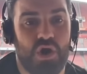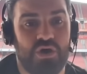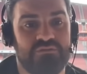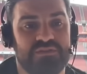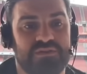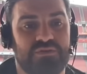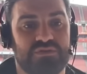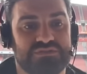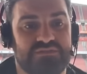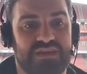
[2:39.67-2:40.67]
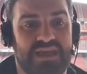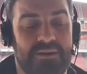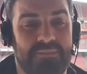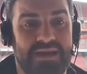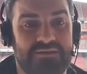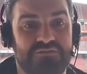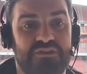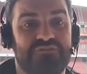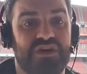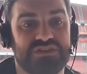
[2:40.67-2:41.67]
over the course of the campaign. And for
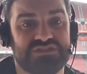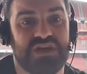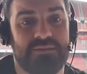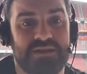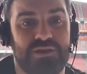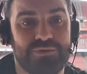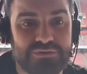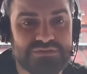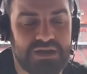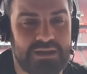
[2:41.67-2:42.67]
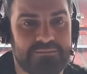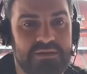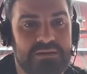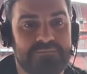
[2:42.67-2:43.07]
the first time in a long time,